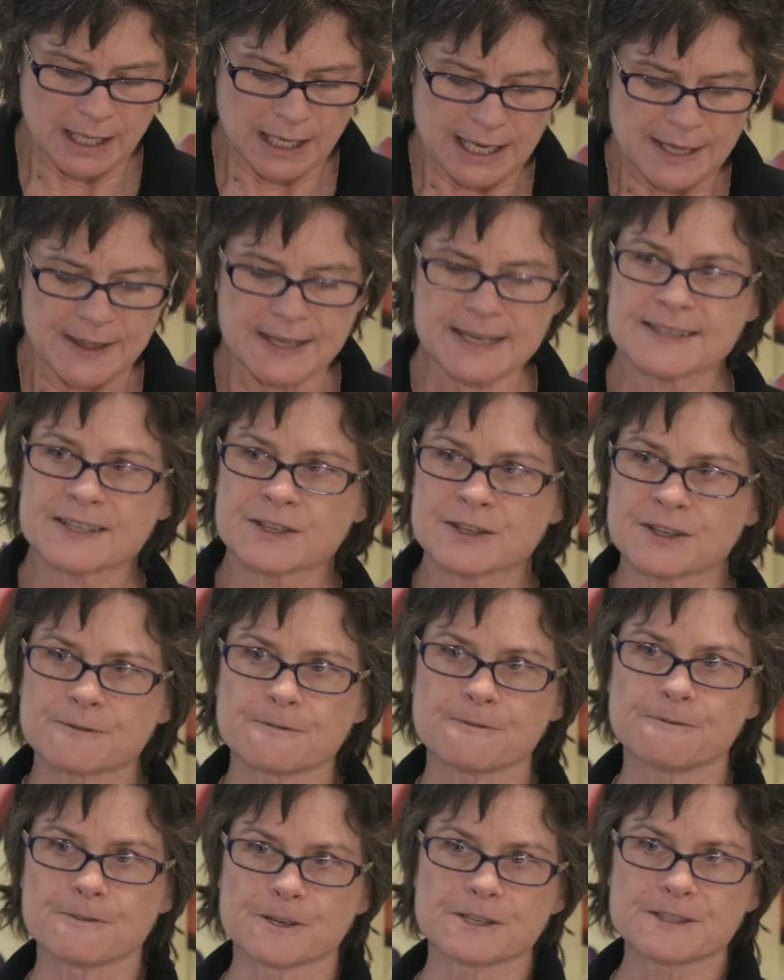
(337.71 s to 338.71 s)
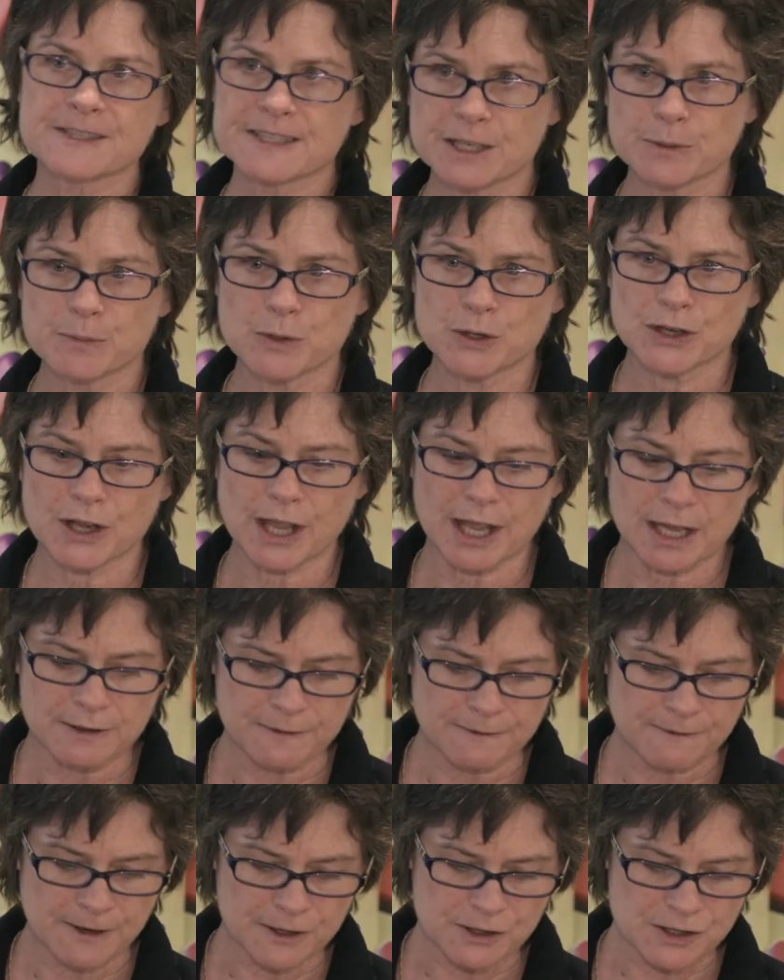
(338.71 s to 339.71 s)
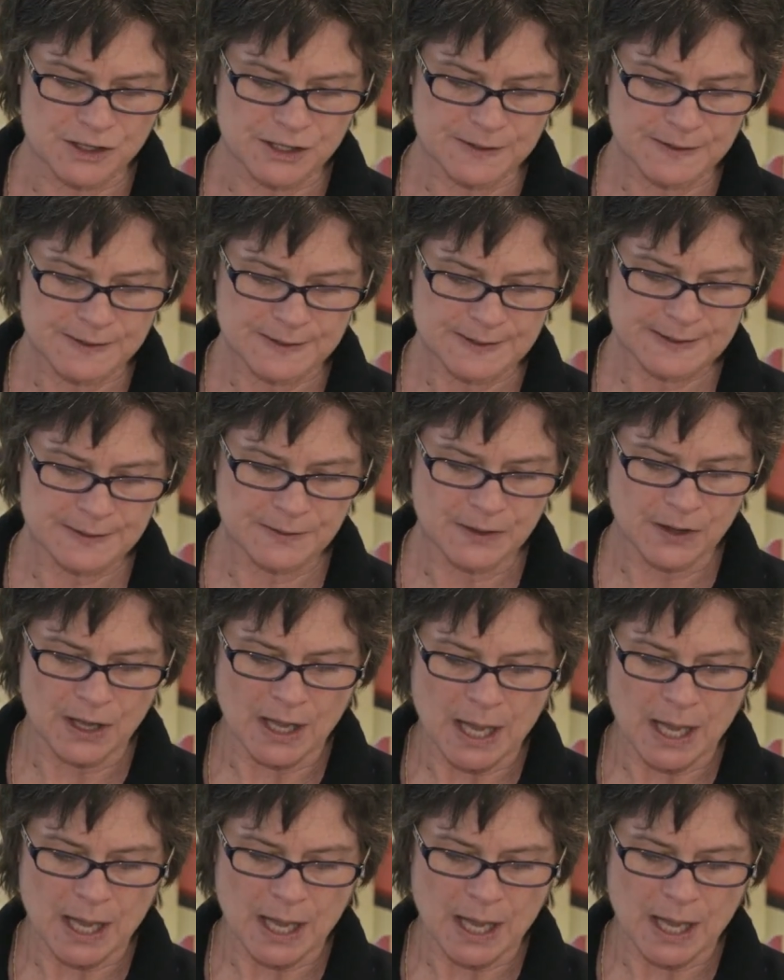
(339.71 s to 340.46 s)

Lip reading: These are the first communicative functions.